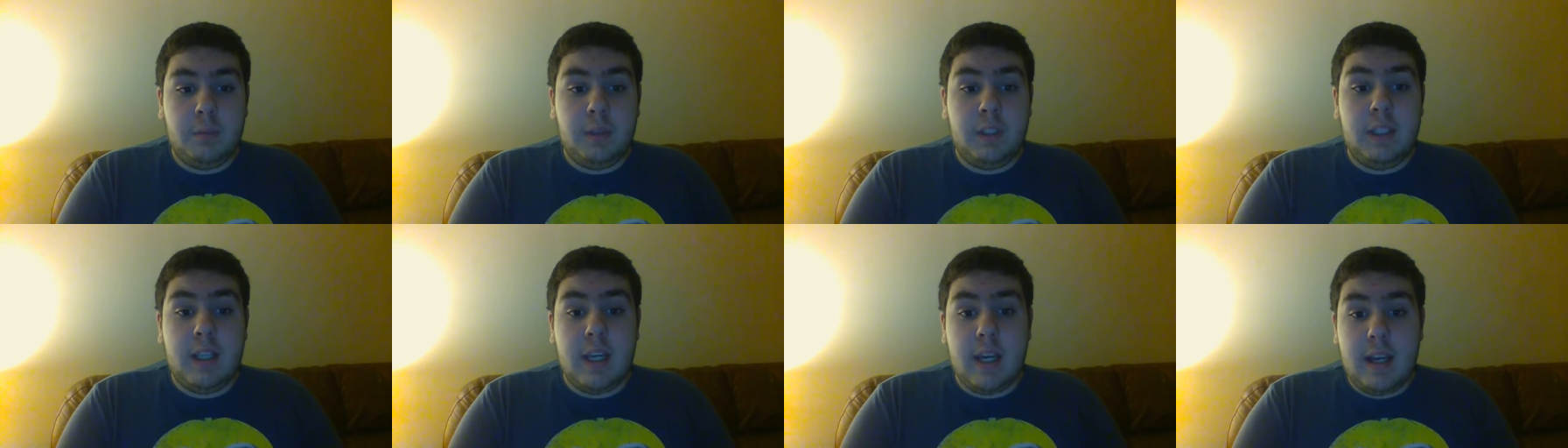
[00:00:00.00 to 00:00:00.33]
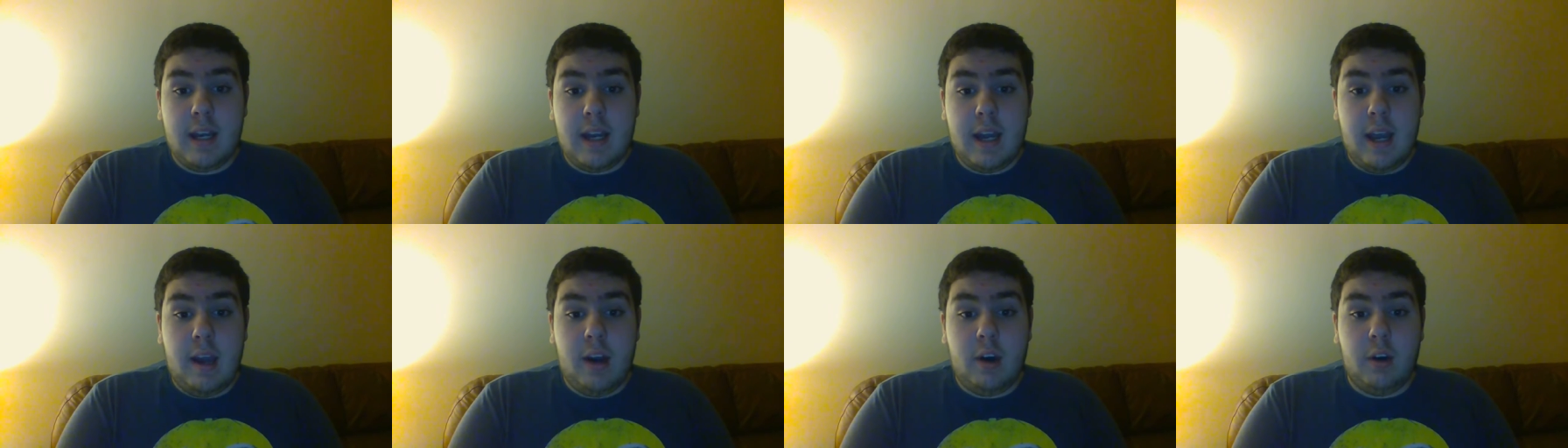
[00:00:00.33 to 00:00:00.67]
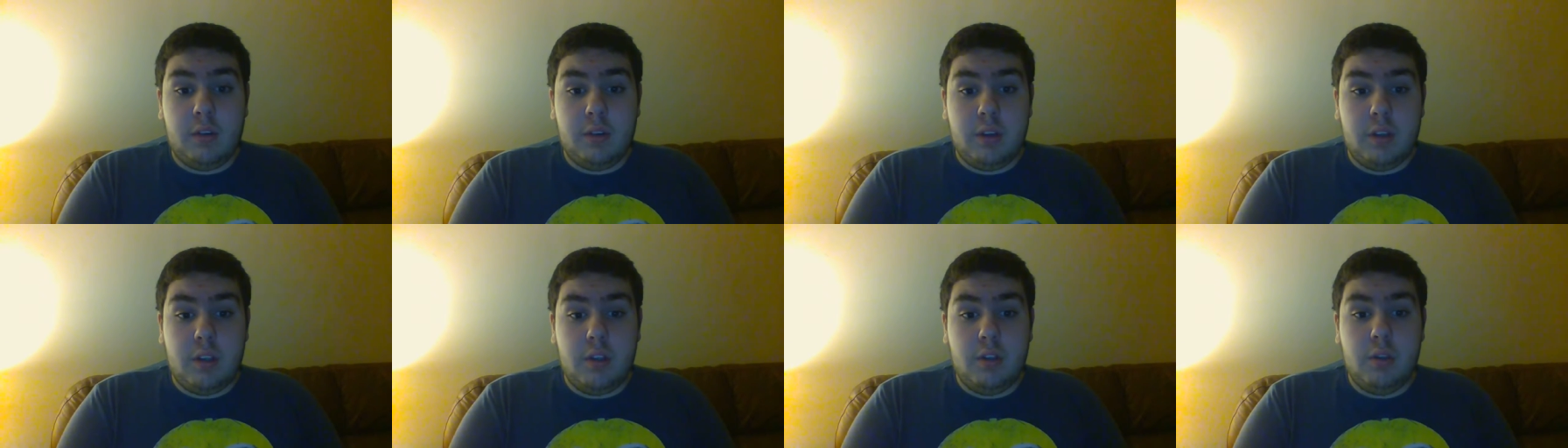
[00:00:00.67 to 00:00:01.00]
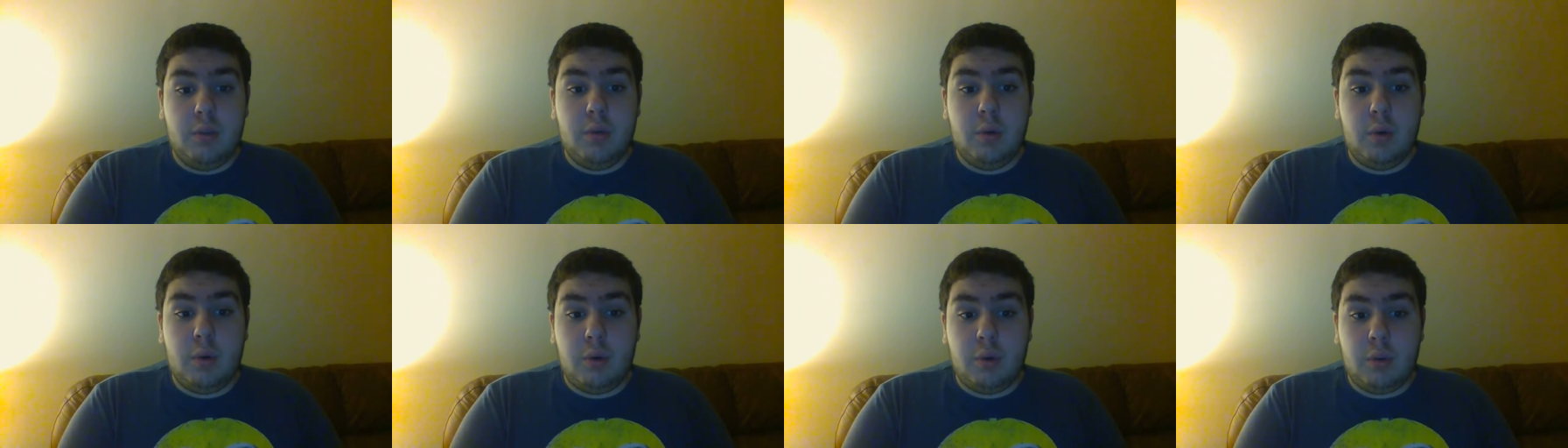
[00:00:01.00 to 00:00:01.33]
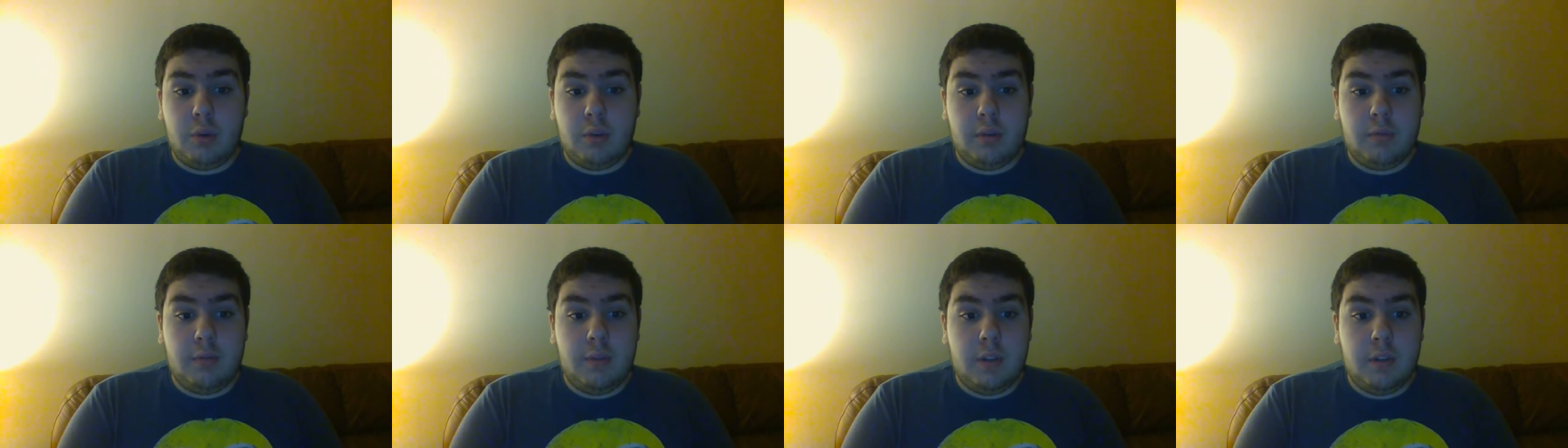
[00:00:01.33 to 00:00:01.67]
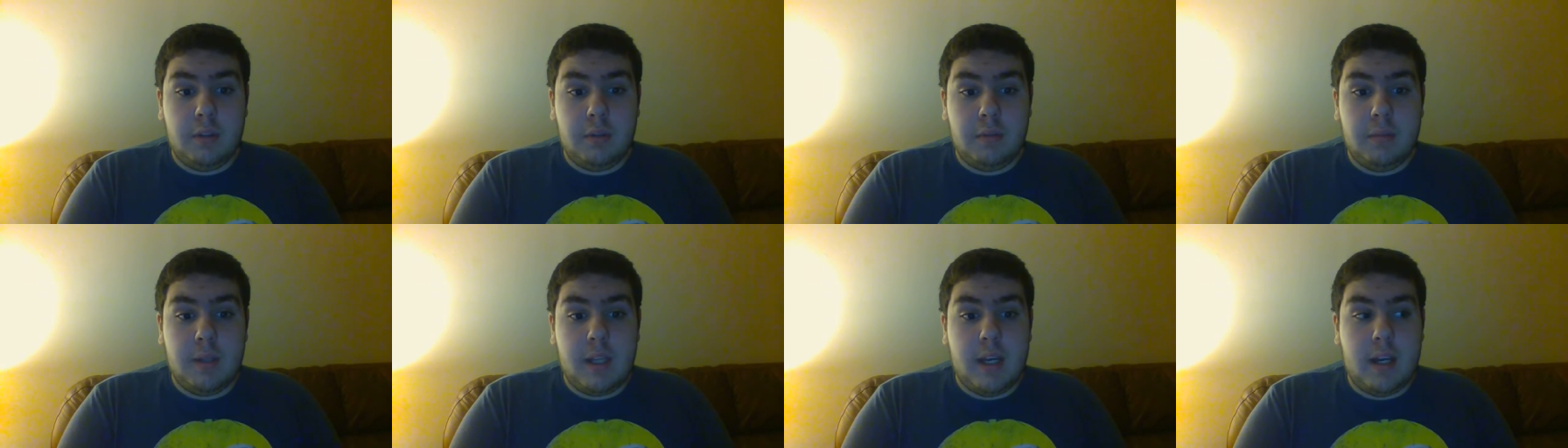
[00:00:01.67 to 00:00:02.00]
Get Out, the new horror
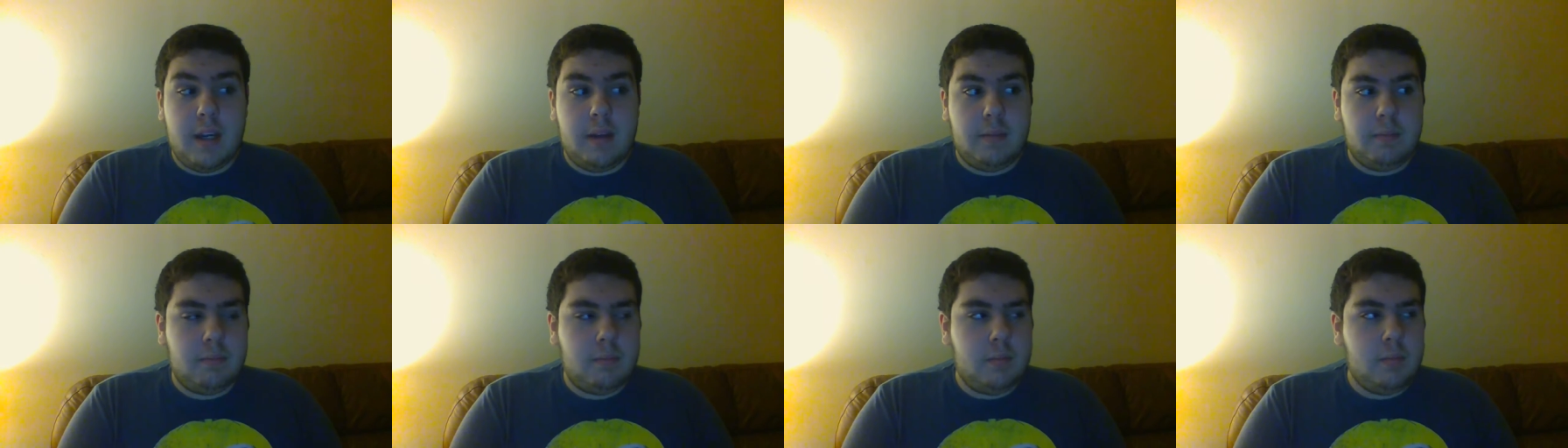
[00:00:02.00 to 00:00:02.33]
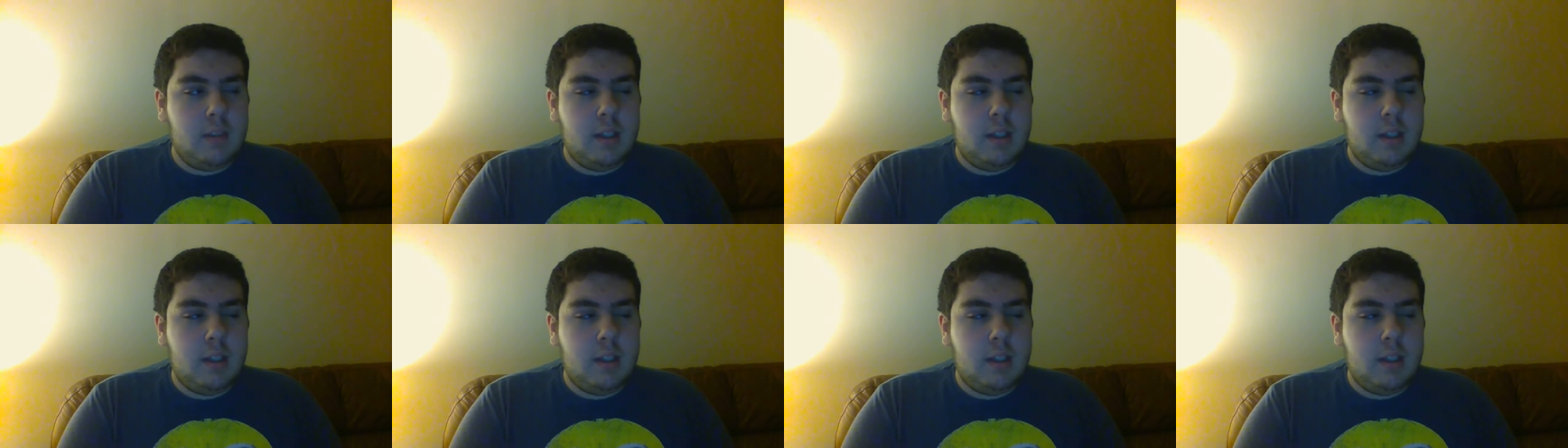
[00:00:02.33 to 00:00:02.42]
film that